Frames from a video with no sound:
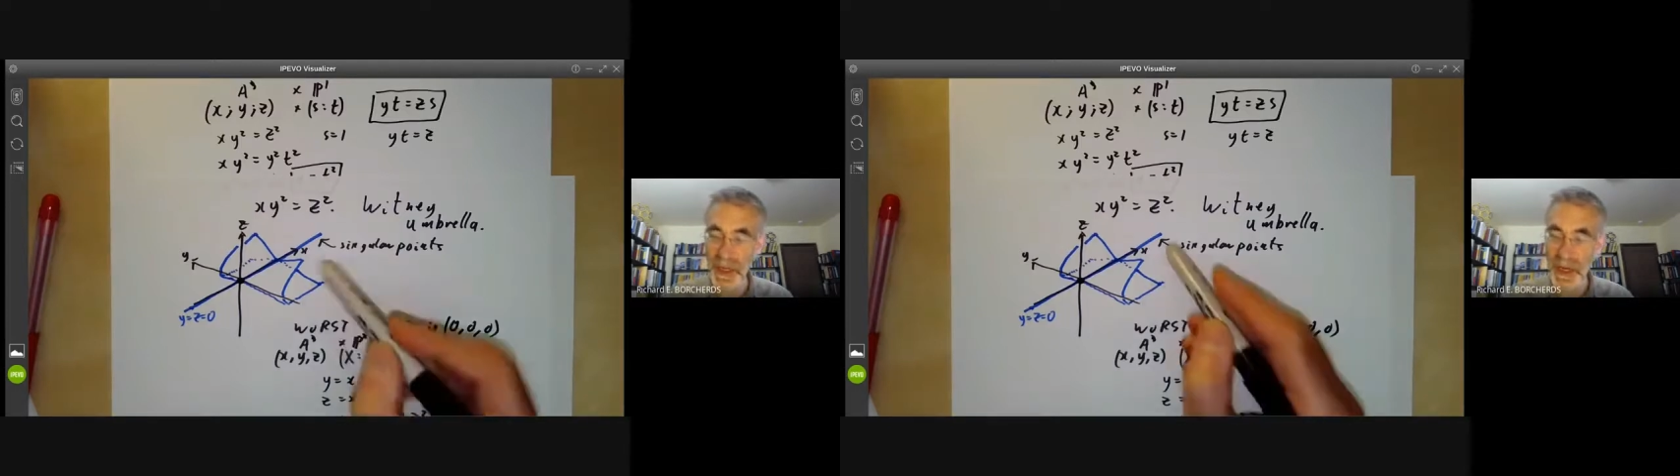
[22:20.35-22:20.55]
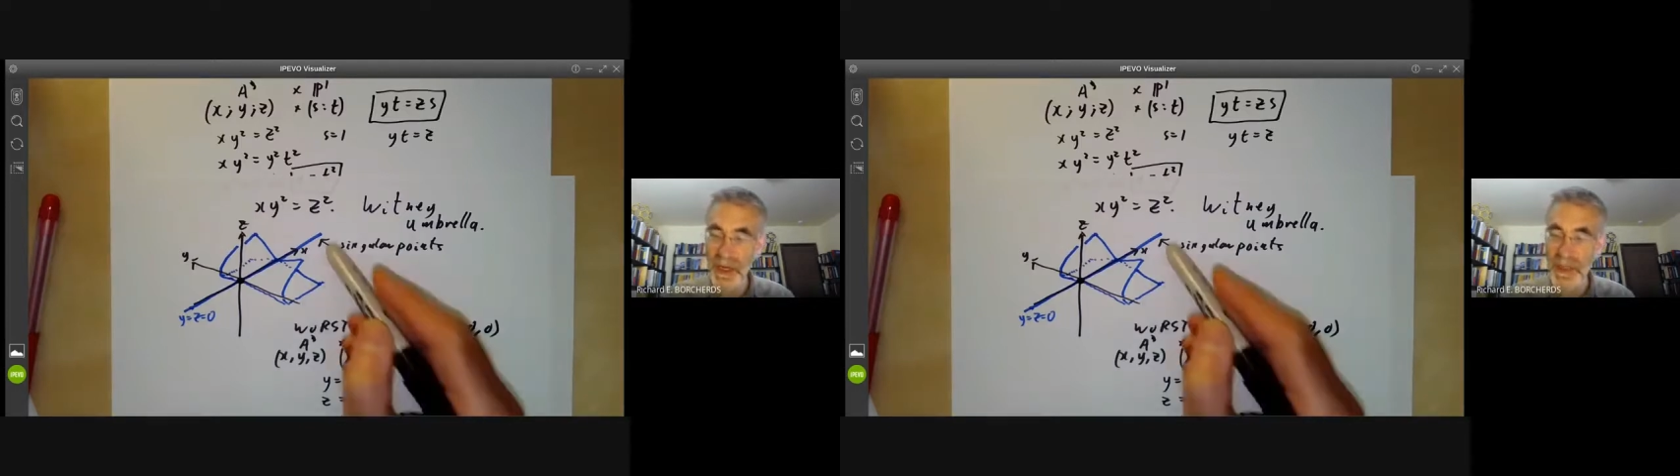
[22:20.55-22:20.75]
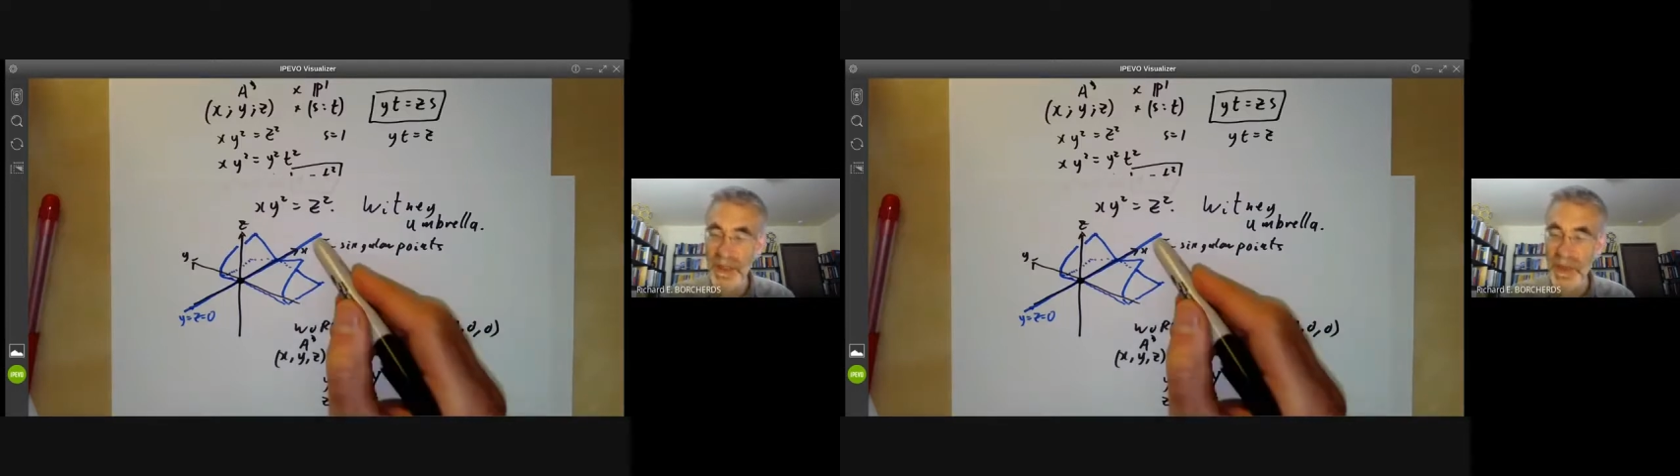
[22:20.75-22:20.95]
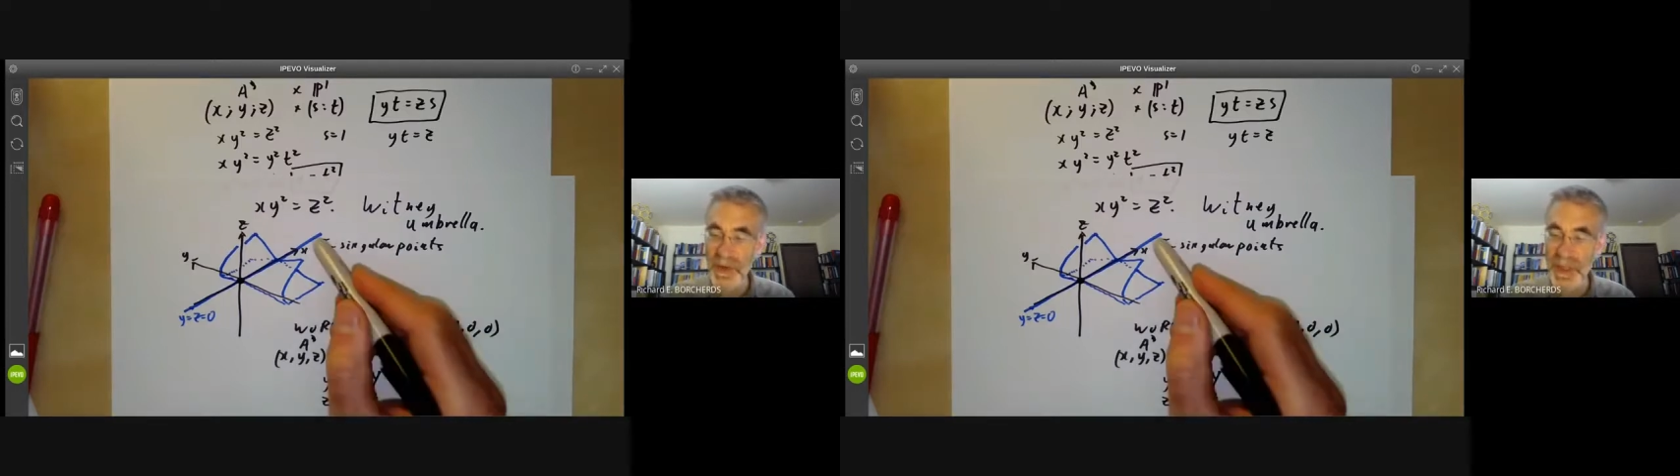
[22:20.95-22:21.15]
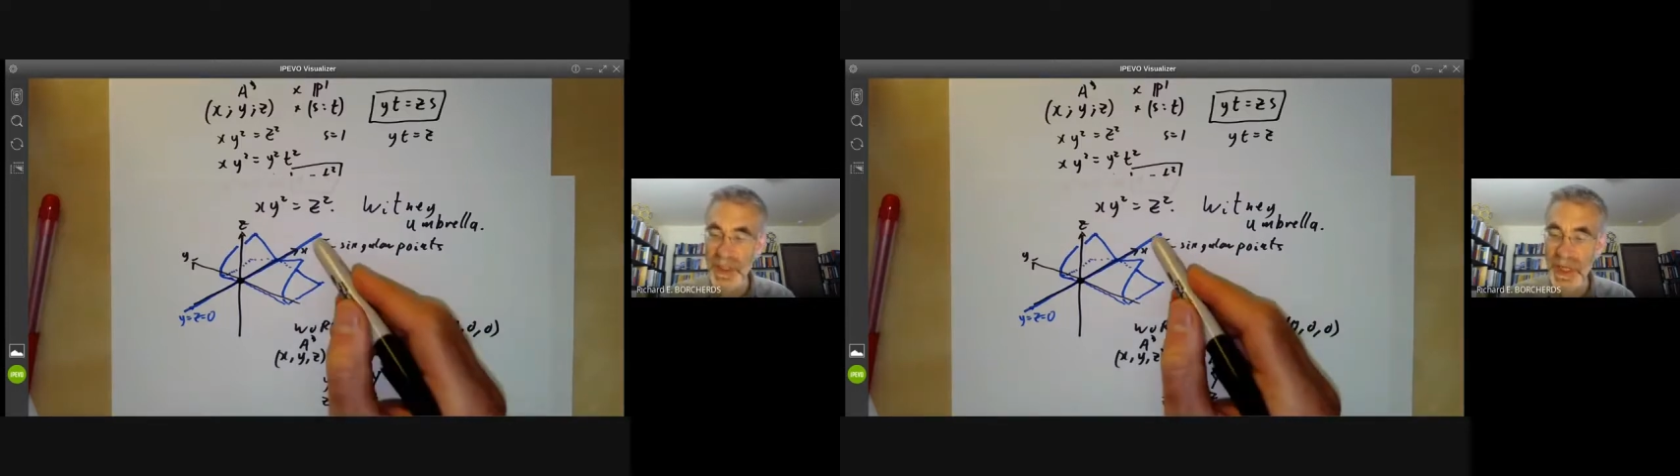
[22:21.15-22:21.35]
So you
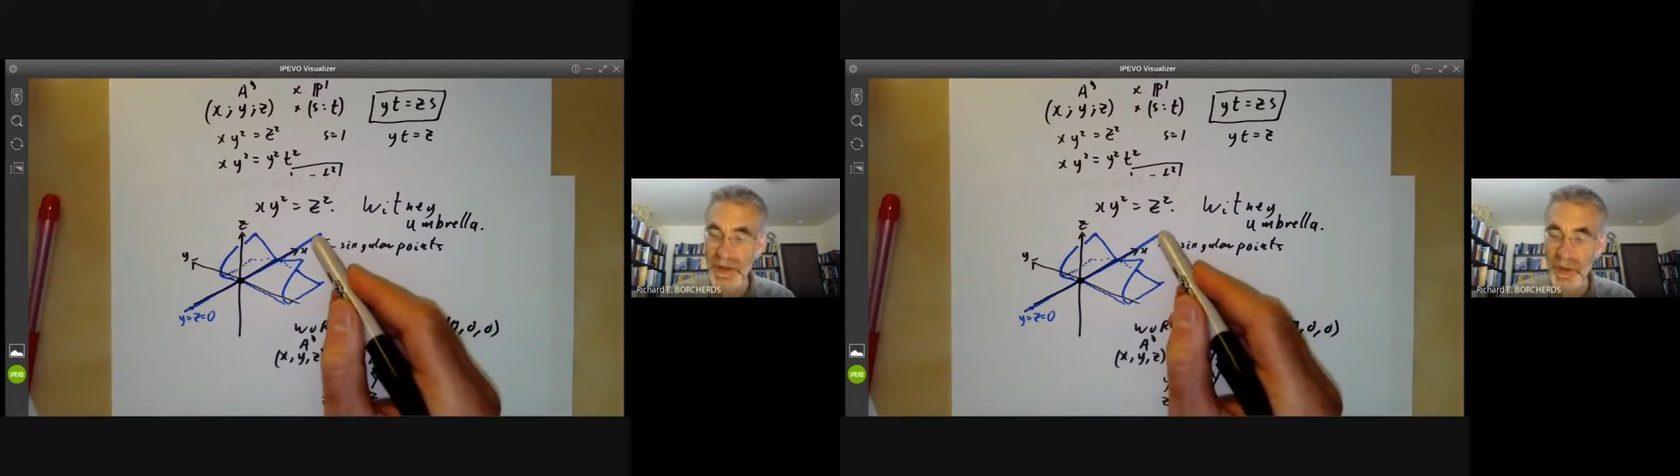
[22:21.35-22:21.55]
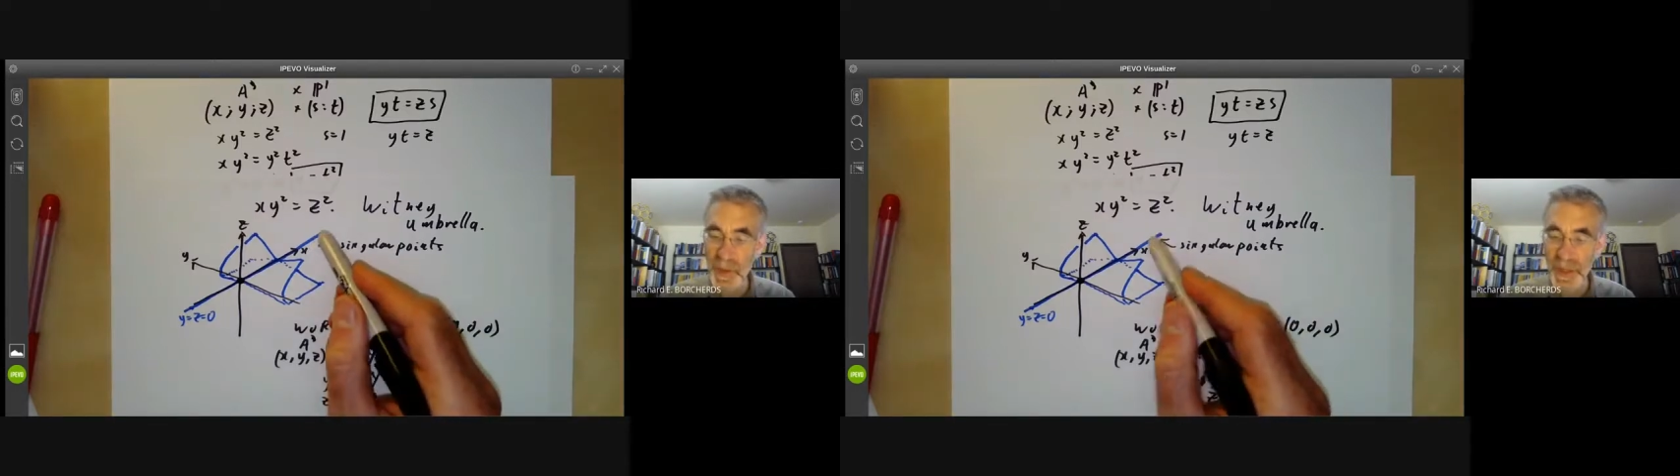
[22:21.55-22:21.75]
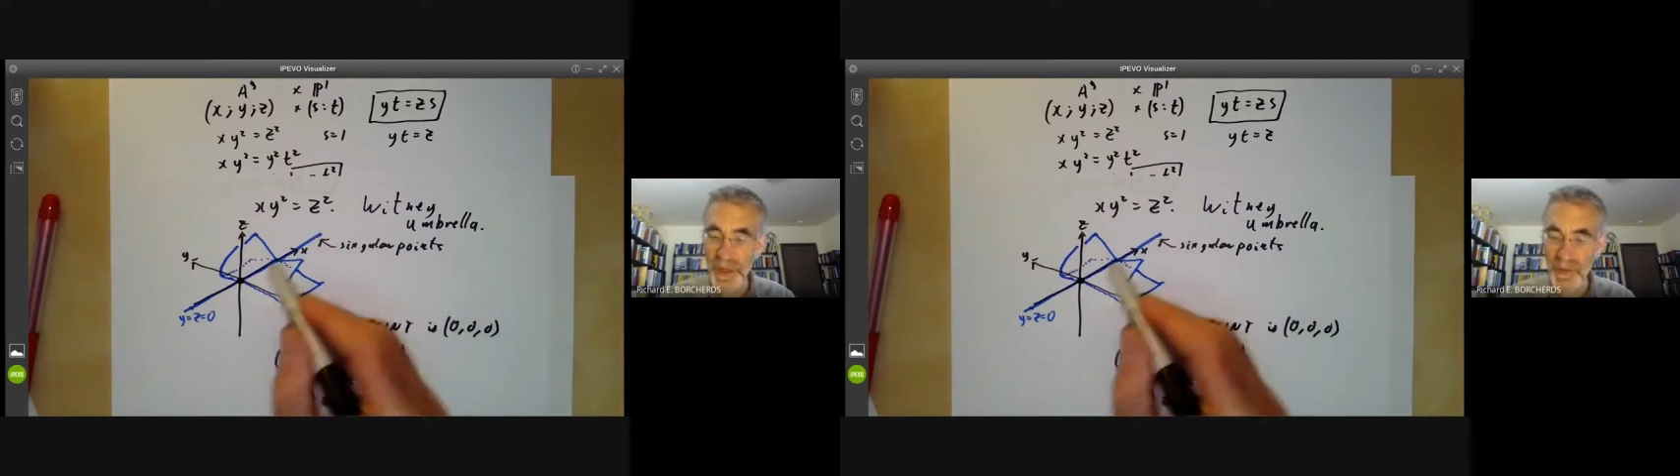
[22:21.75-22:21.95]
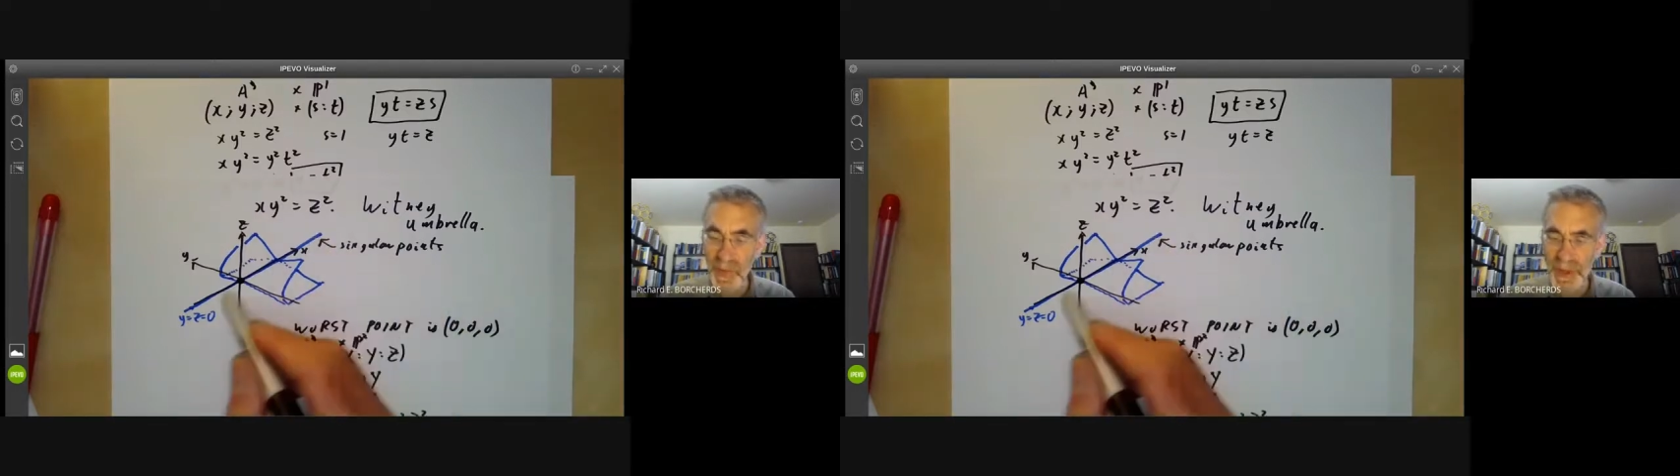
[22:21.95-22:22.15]
see in the Whitney umbrella,